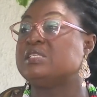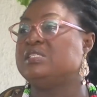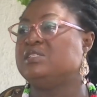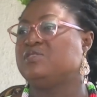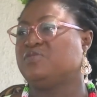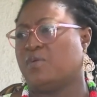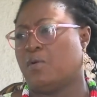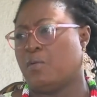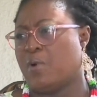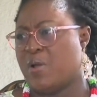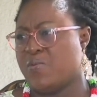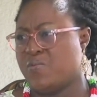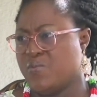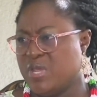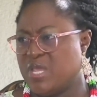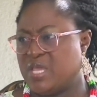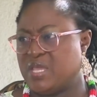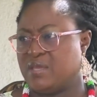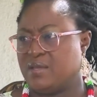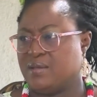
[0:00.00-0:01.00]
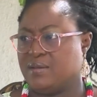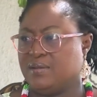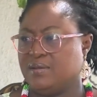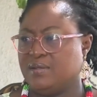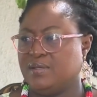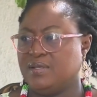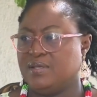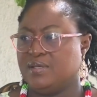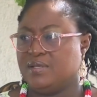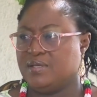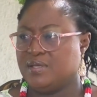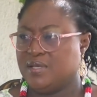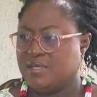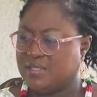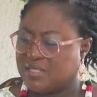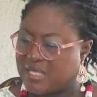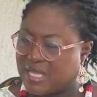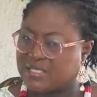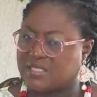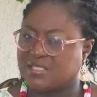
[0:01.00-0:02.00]
least for 1 week.
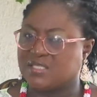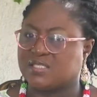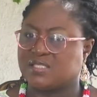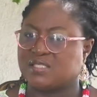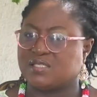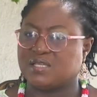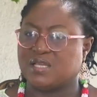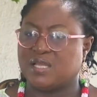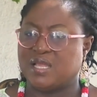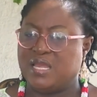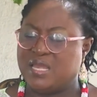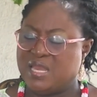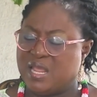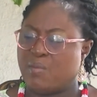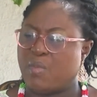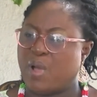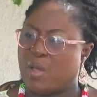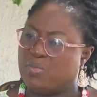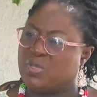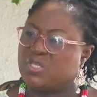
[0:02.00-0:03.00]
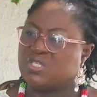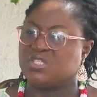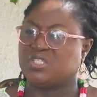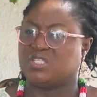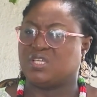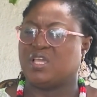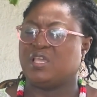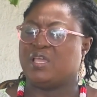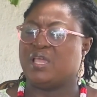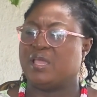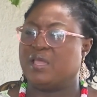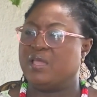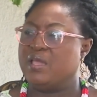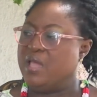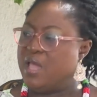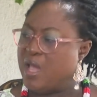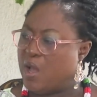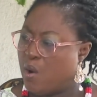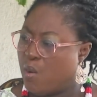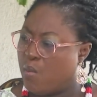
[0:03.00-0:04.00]
That is niyama amichiche ye.
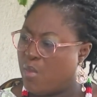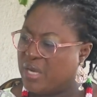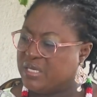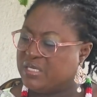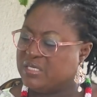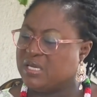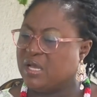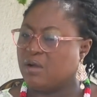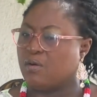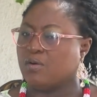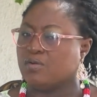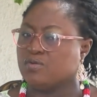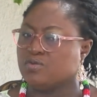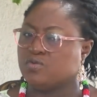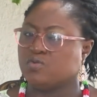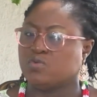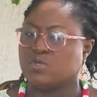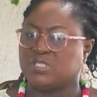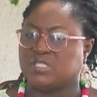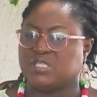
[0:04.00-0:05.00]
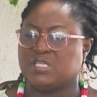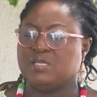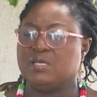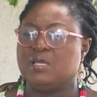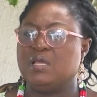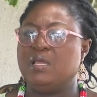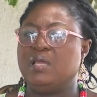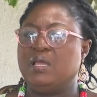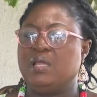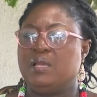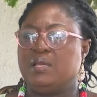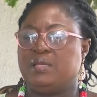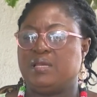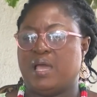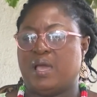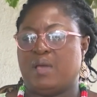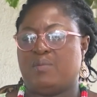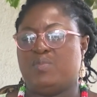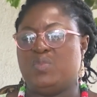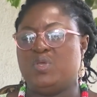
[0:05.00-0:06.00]
Oh, Madina constituency.
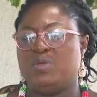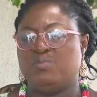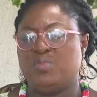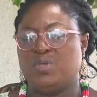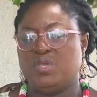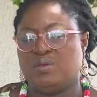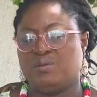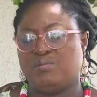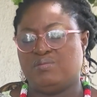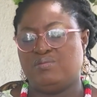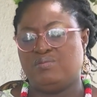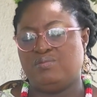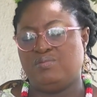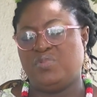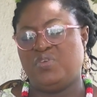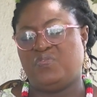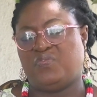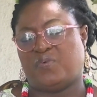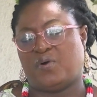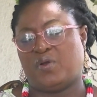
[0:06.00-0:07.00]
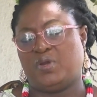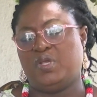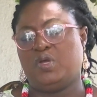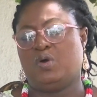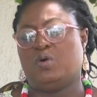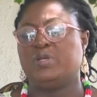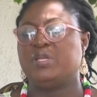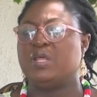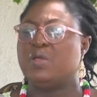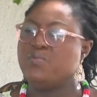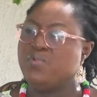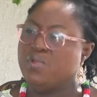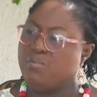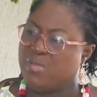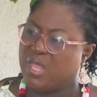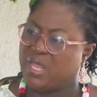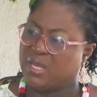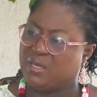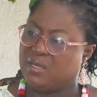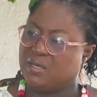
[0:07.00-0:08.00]
Now, me folly on the
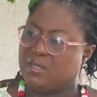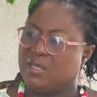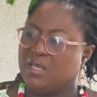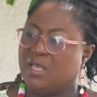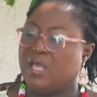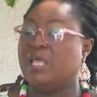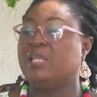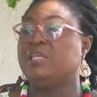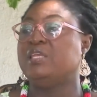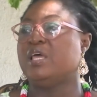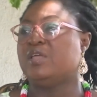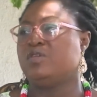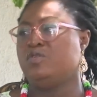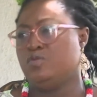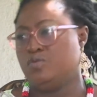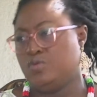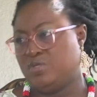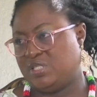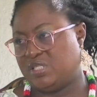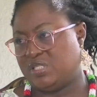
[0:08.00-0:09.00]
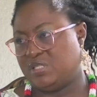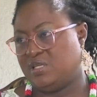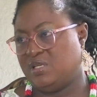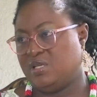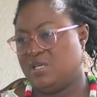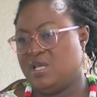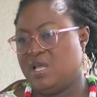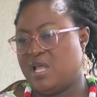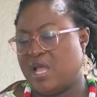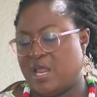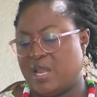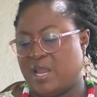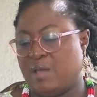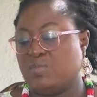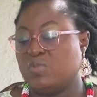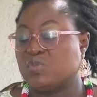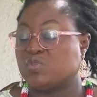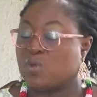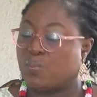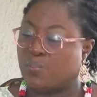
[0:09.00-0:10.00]
women and the youth. And
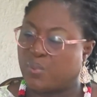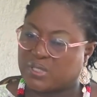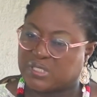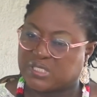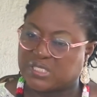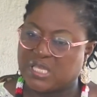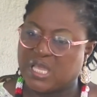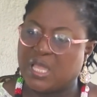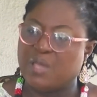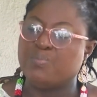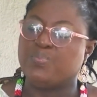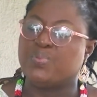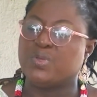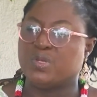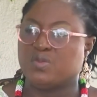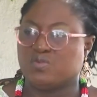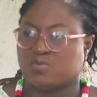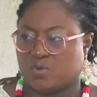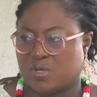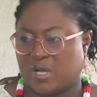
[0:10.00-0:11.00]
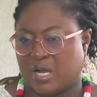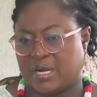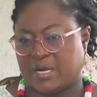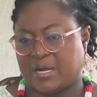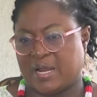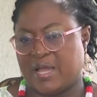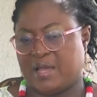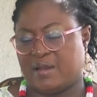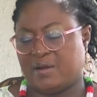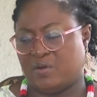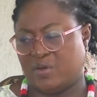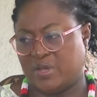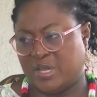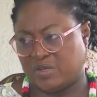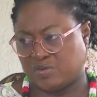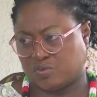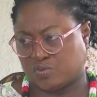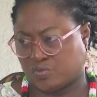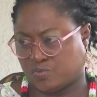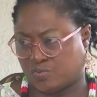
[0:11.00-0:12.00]
I'm supporting MP Ninsu Kakra, lawyer
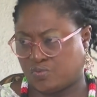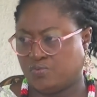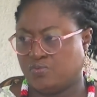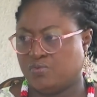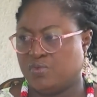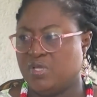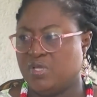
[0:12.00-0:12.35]
Susu.